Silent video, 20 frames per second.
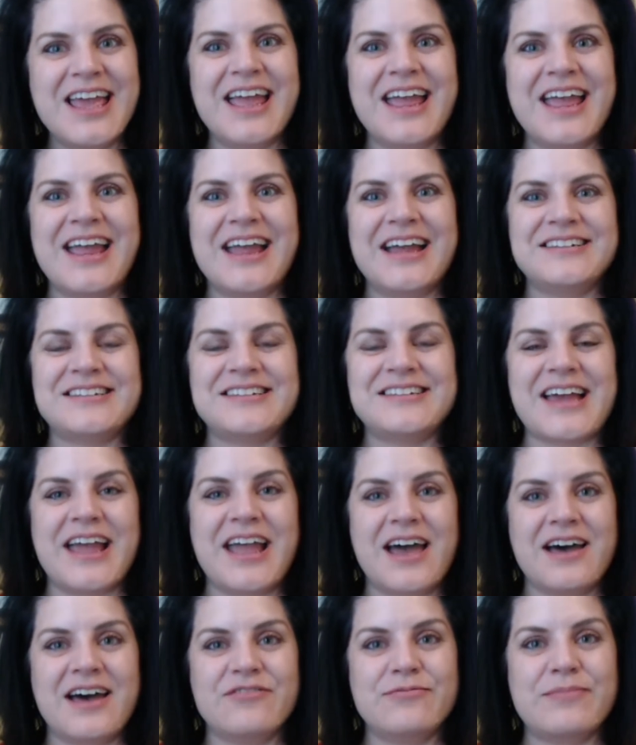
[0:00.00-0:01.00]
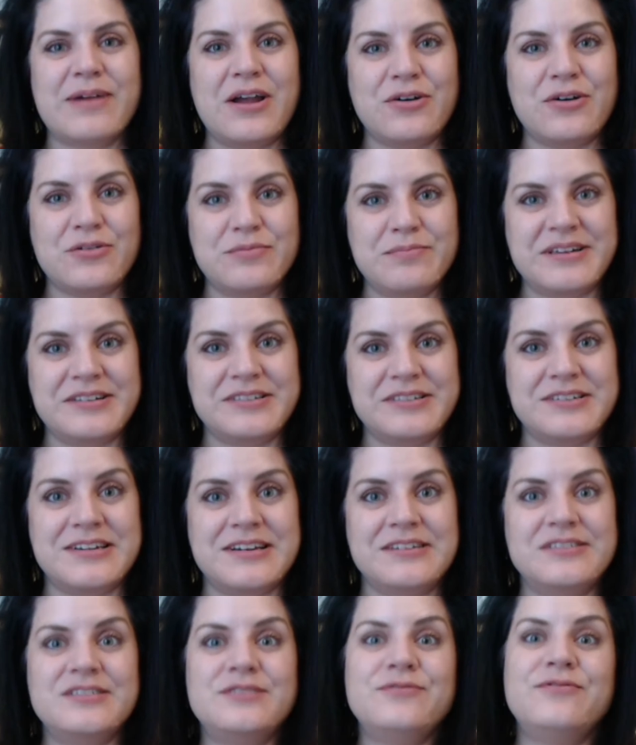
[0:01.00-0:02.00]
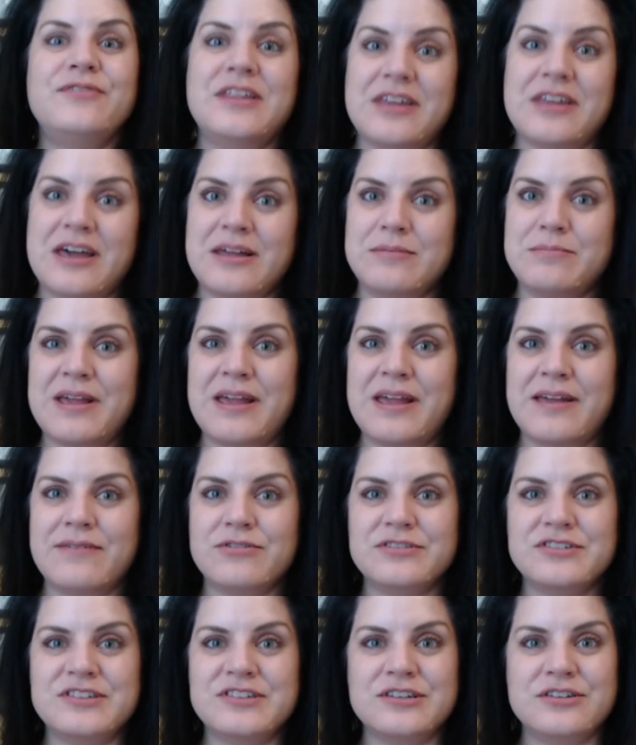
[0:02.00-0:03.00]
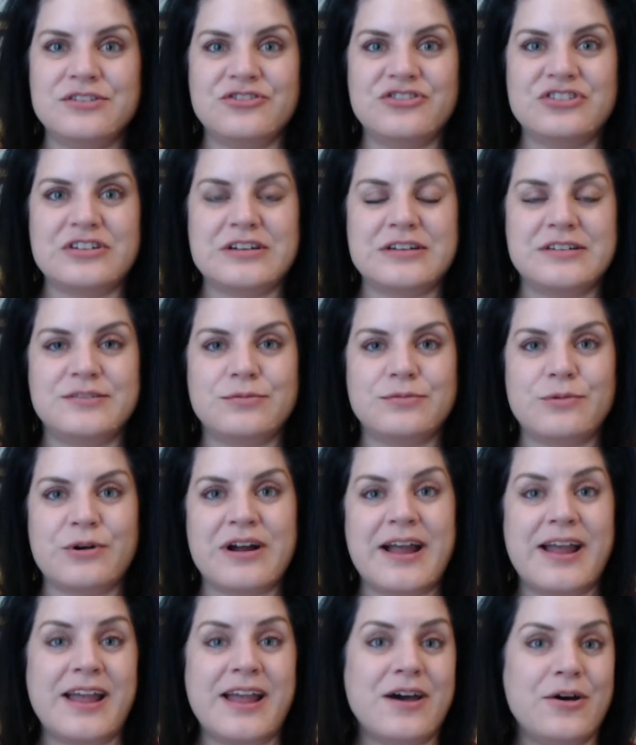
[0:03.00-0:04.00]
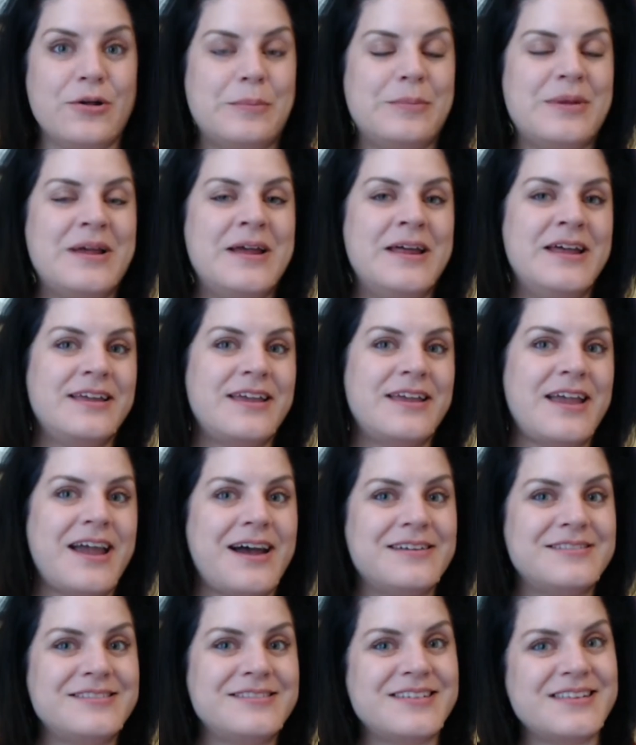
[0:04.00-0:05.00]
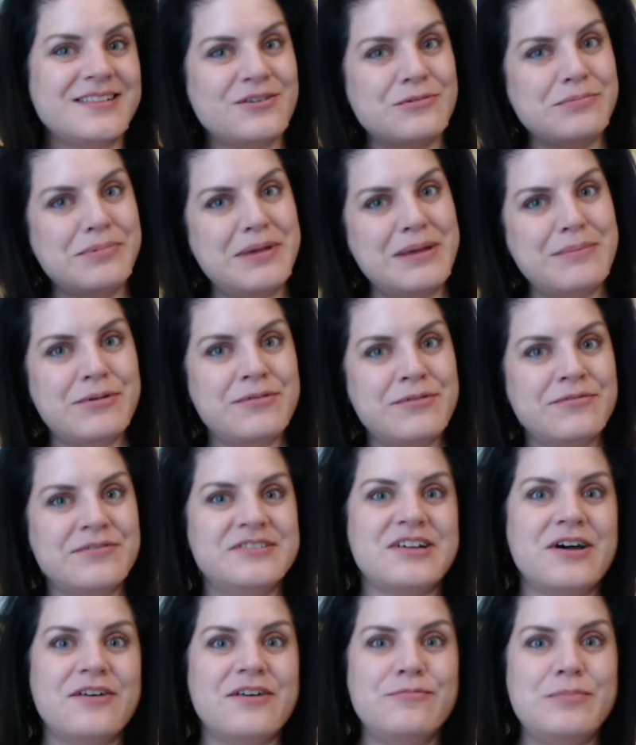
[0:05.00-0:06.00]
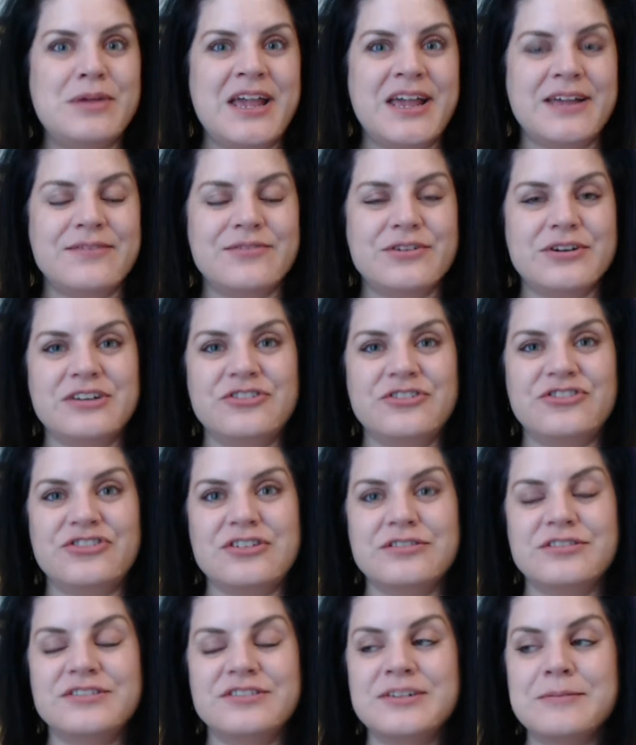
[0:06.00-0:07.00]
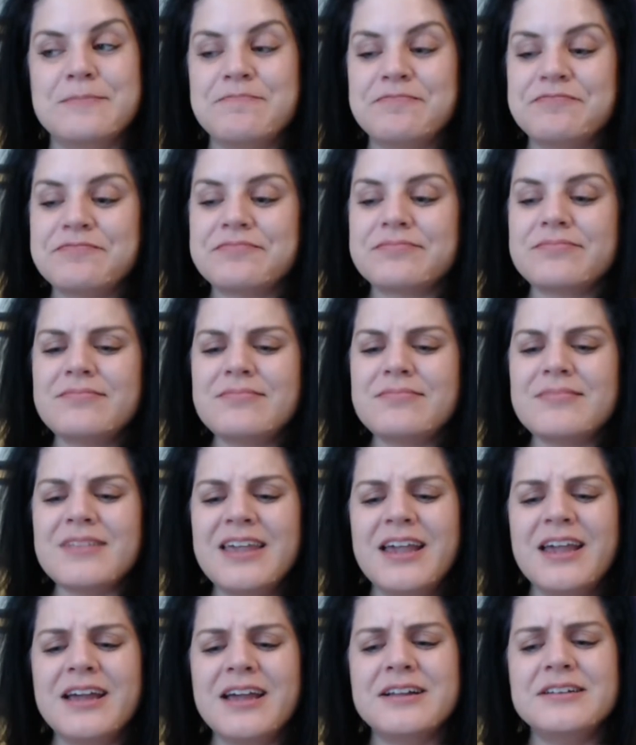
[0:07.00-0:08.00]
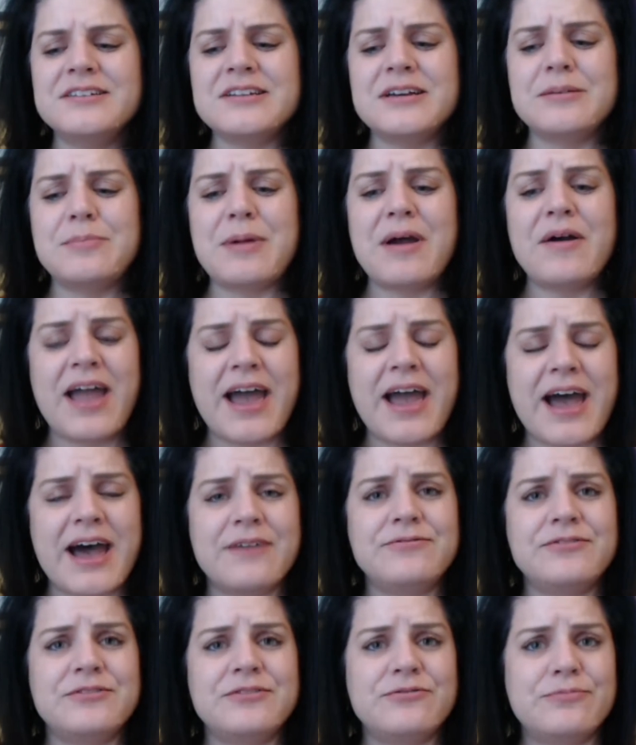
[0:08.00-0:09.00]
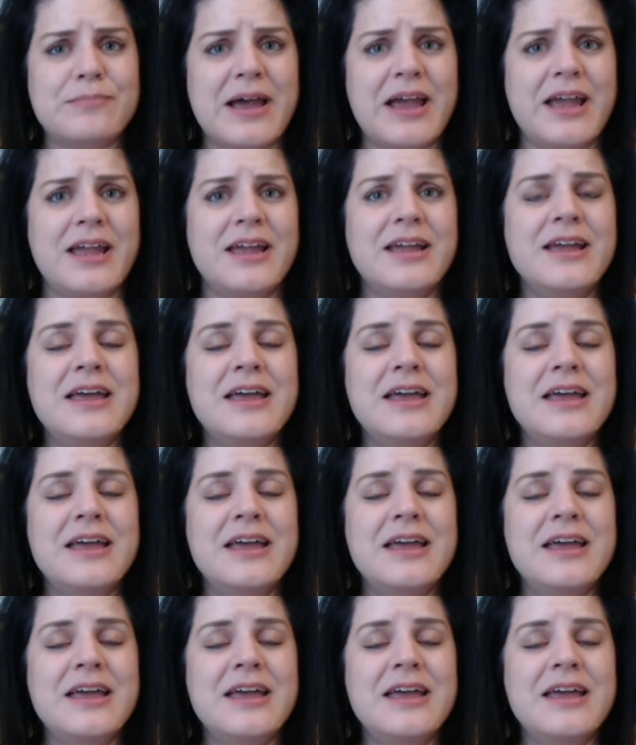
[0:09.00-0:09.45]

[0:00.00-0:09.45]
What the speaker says: and I have my own business, Feline Behavior Solutions, where I help cats and their people resolve behavior issues. And about half of my